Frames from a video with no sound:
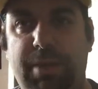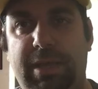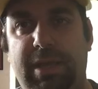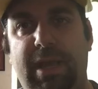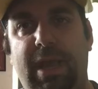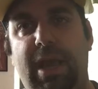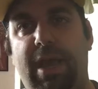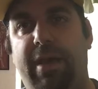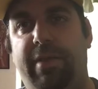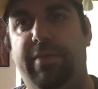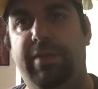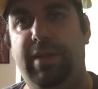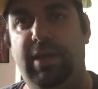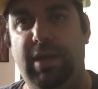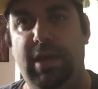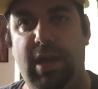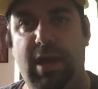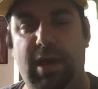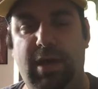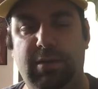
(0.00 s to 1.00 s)
yeah,
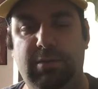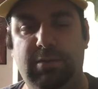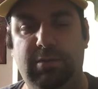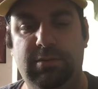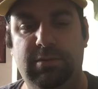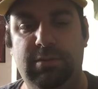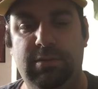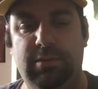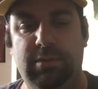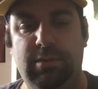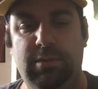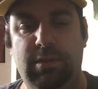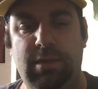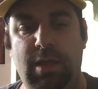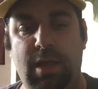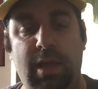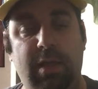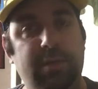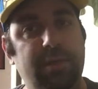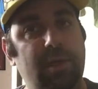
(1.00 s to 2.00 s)
the
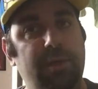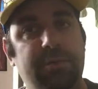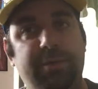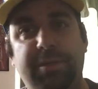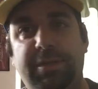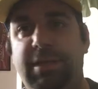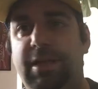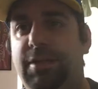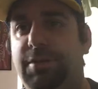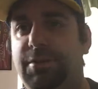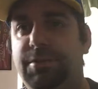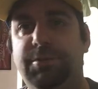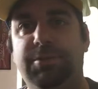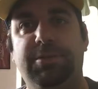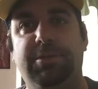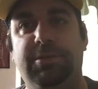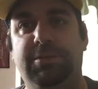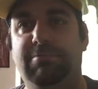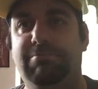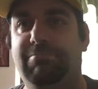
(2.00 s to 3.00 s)
other retailers
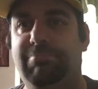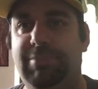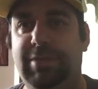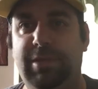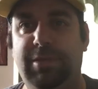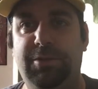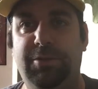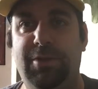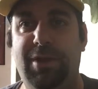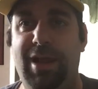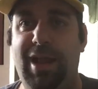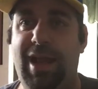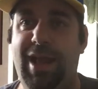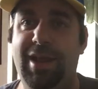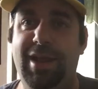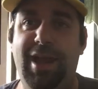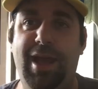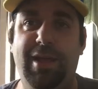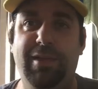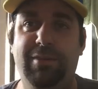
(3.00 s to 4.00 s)
just didn't do it.
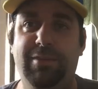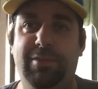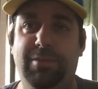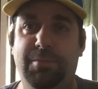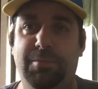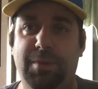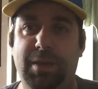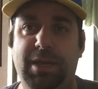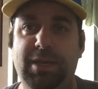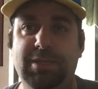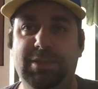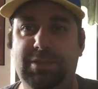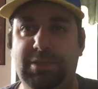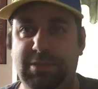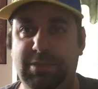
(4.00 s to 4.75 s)
And the biggest